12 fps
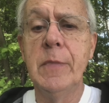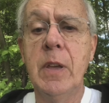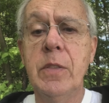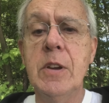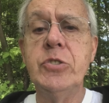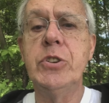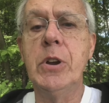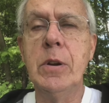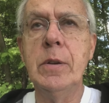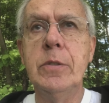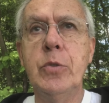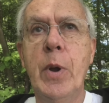This
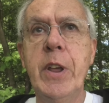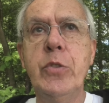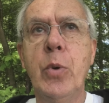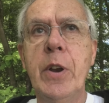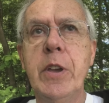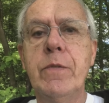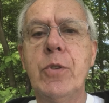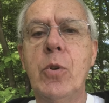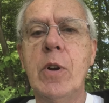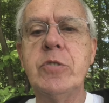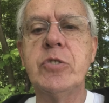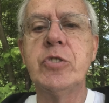year, 2020, of
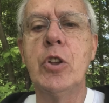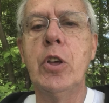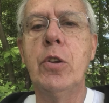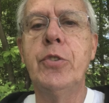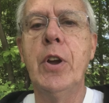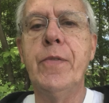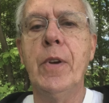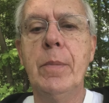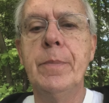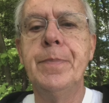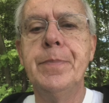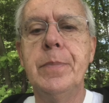course, is a little different
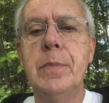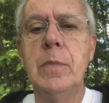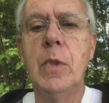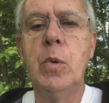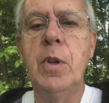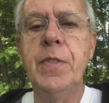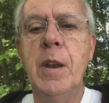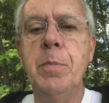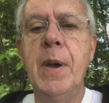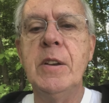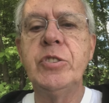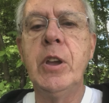with that
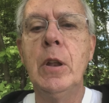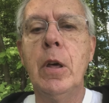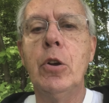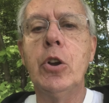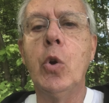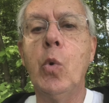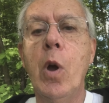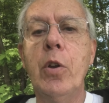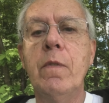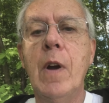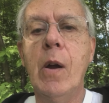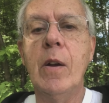pesky little
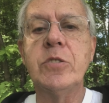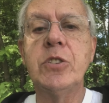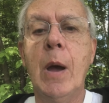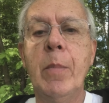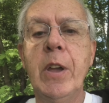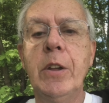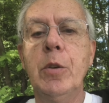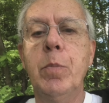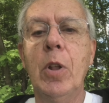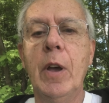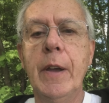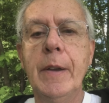coronavirus coming into
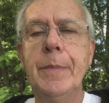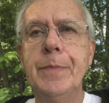play.